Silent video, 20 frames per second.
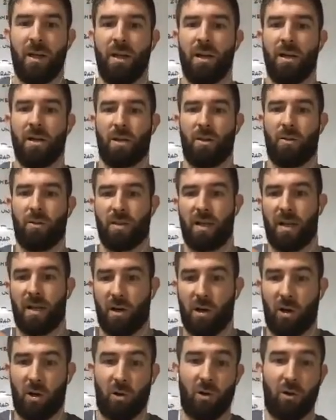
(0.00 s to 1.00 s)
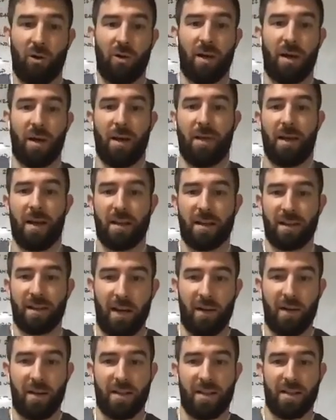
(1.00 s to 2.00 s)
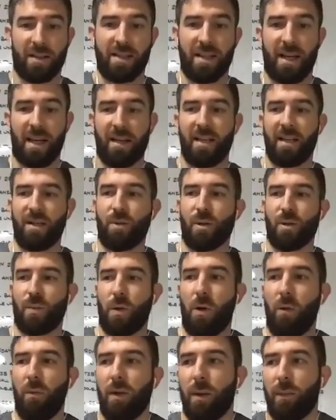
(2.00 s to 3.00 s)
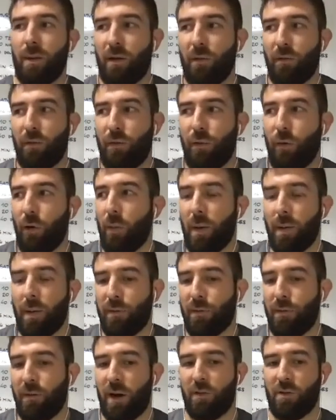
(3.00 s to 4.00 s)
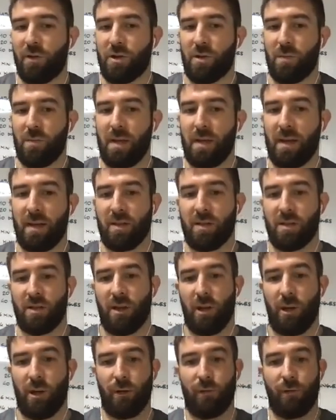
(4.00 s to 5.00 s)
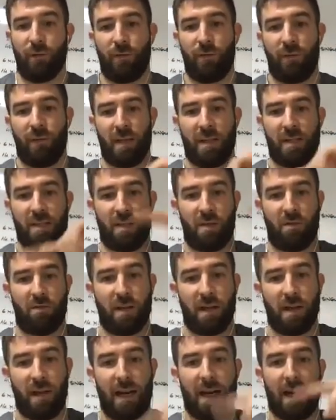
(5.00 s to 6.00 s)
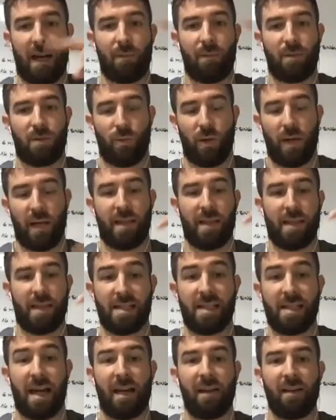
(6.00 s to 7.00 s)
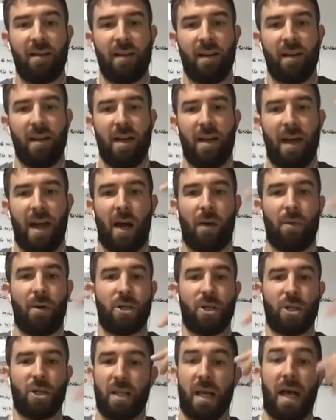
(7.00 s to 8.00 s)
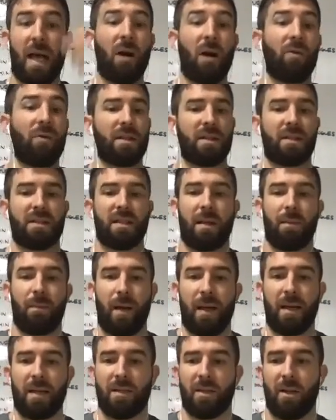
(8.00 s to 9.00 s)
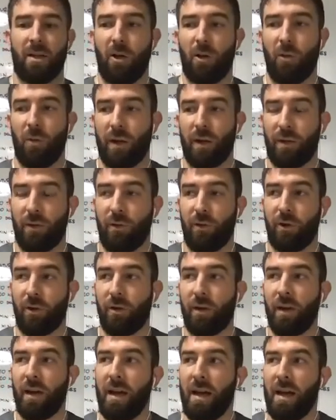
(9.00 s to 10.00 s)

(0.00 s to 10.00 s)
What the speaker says: So it was like concrete and then down into sand. And it was probably about 400, maybe 500 meters of these 3 laps were in the sand. And we just held the same pace the whole way through.